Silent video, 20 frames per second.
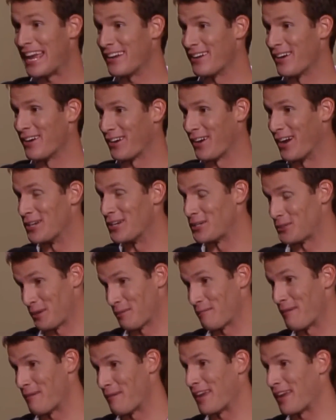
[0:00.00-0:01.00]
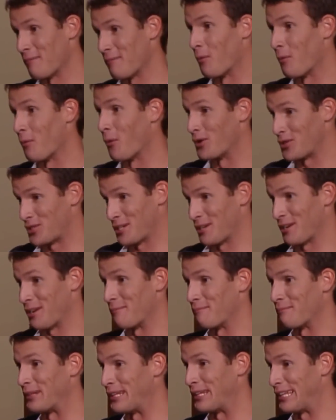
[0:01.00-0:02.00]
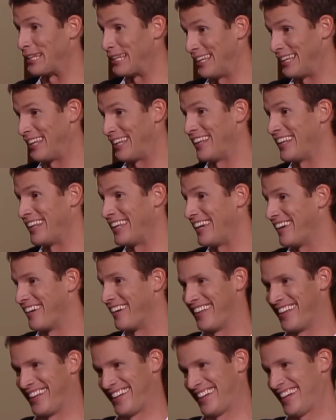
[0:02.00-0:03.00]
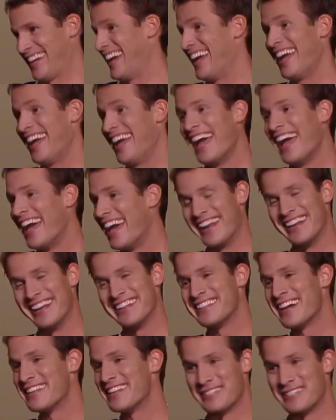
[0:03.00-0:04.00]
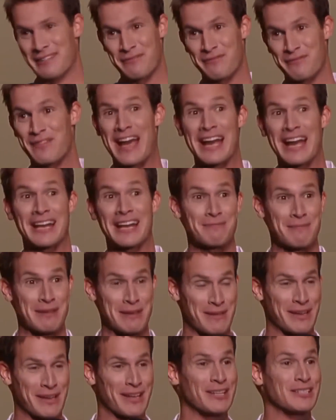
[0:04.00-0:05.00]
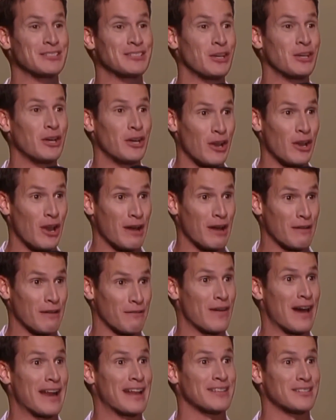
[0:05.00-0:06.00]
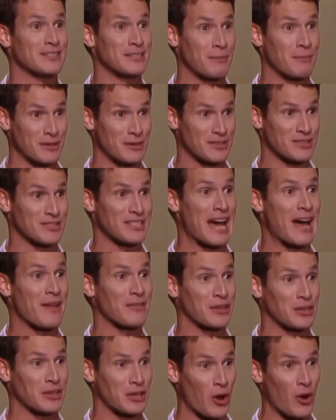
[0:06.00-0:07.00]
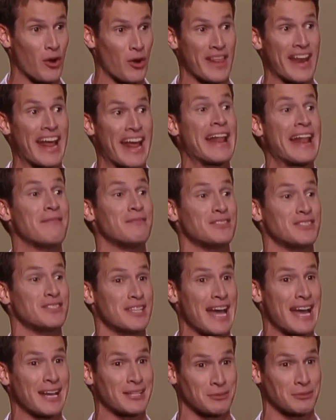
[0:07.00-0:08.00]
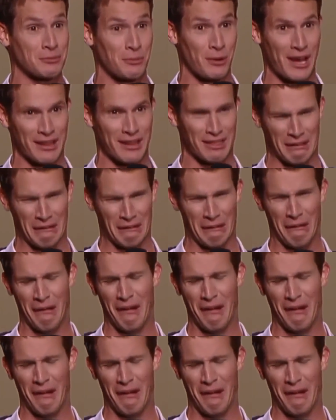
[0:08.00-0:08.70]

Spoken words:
state in our country to make abortion completely illegal. And it doesn't affect me because good luck finding someone in South Dakota that I'd have sex with.